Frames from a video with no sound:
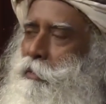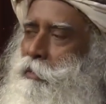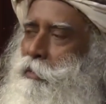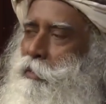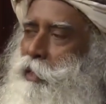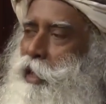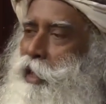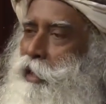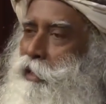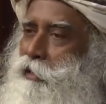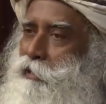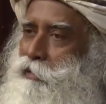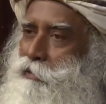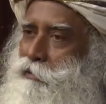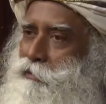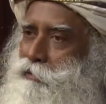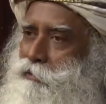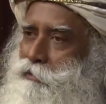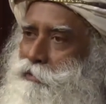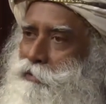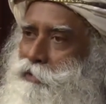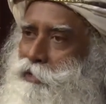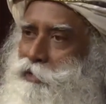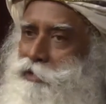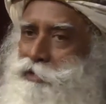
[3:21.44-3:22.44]

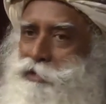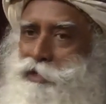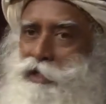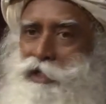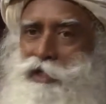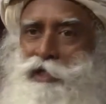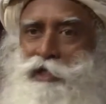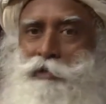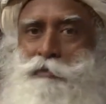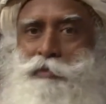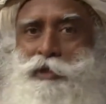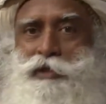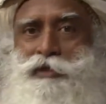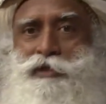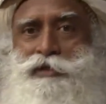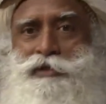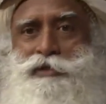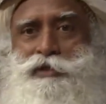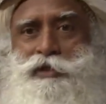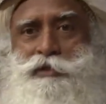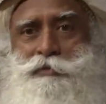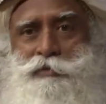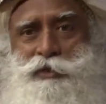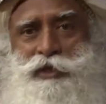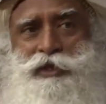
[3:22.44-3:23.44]
Well, these deadly
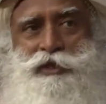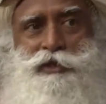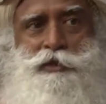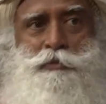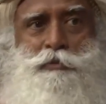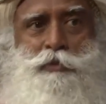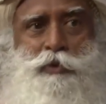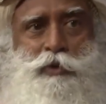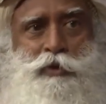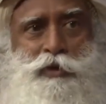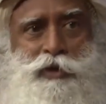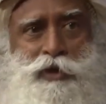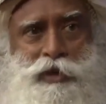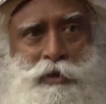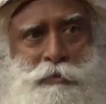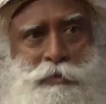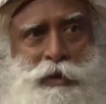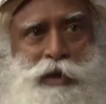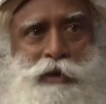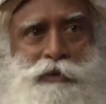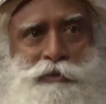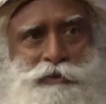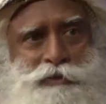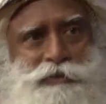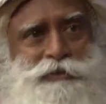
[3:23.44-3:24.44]
buttons are being spoken
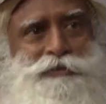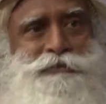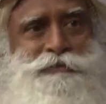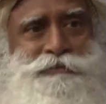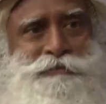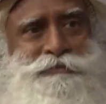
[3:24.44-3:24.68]
about